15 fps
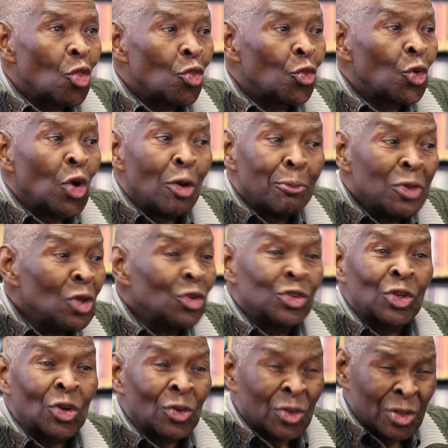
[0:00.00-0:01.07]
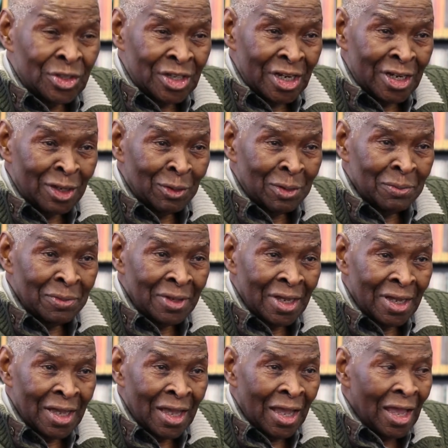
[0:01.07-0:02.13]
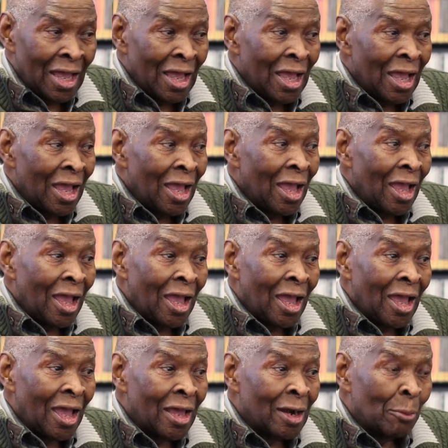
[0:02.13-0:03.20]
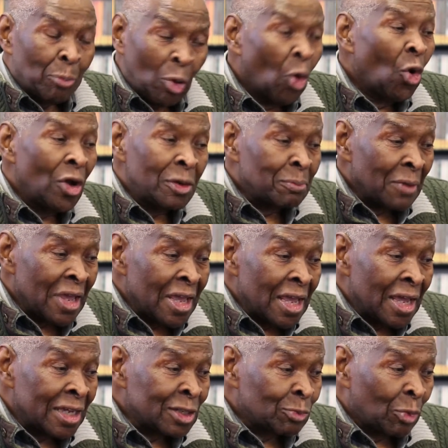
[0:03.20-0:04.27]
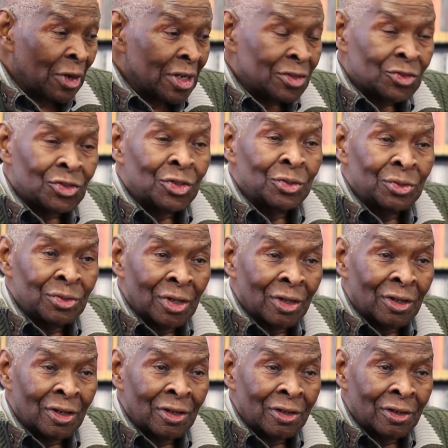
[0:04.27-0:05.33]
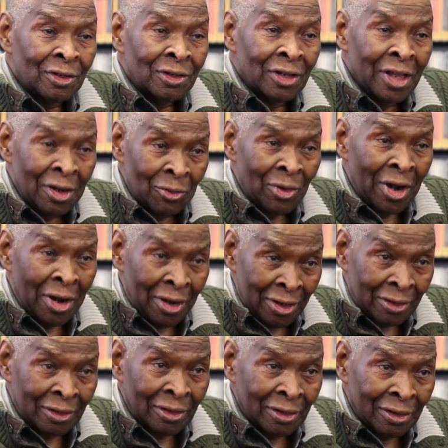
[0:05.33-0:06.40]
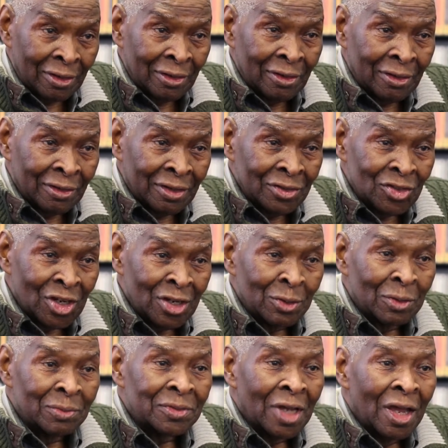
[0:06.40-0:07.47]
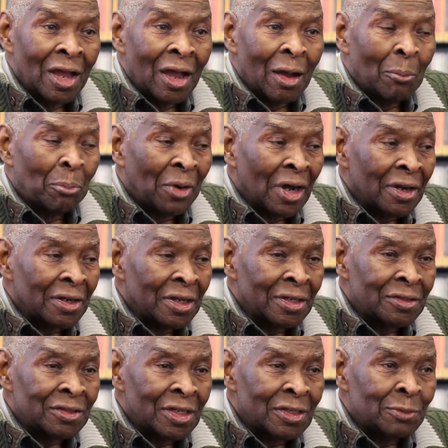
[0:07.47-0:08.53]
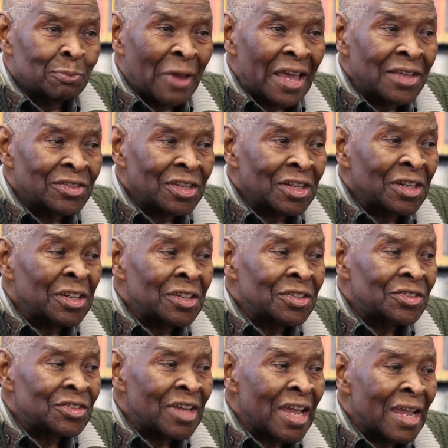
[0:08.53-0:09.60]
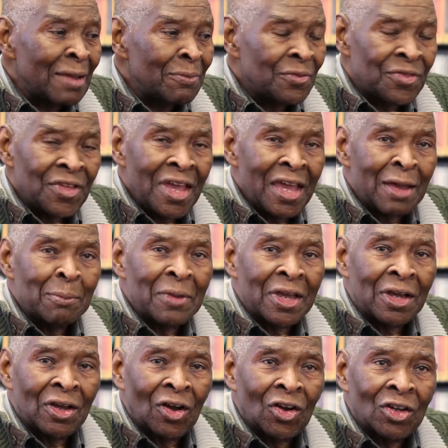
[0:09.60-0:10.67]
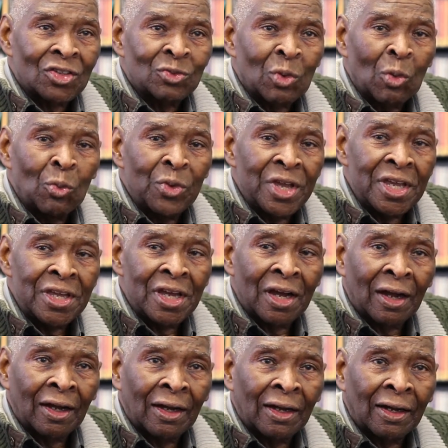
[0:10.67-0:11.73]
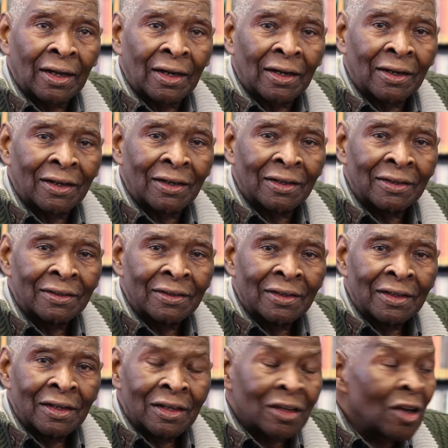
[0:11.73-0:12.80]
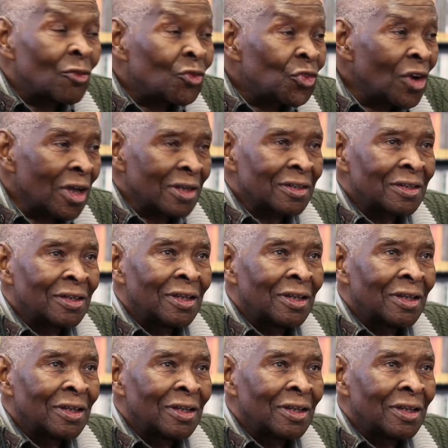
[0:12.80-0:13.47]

through a musical continuum, and a poet may express through uh, literary uh, continuums. But it's, it's basically the same thing because when we uh, uh, confront